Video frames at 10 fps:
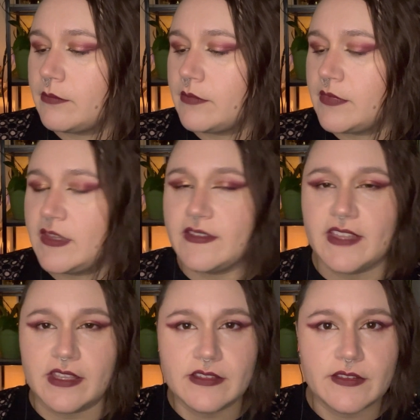the
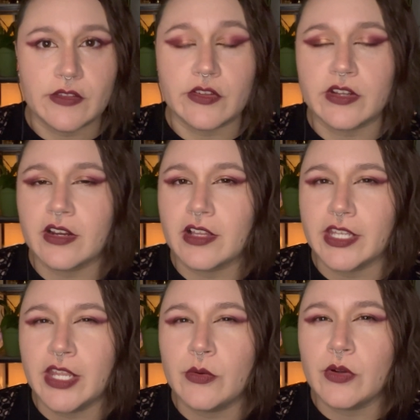scents so they're not all
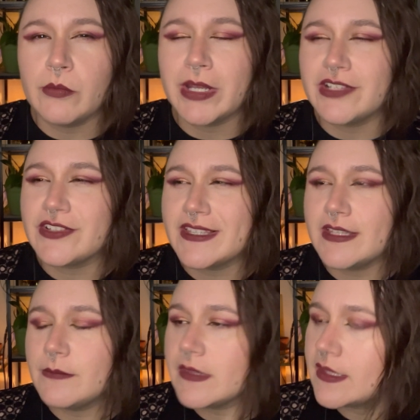equal, but it just
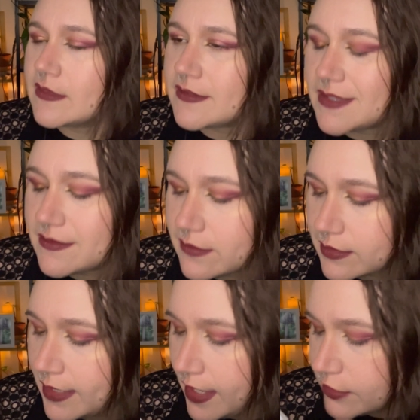seems like the scents
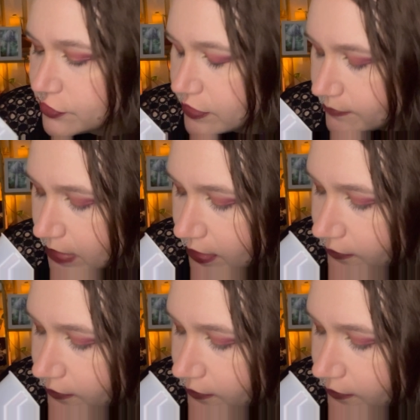clash to me.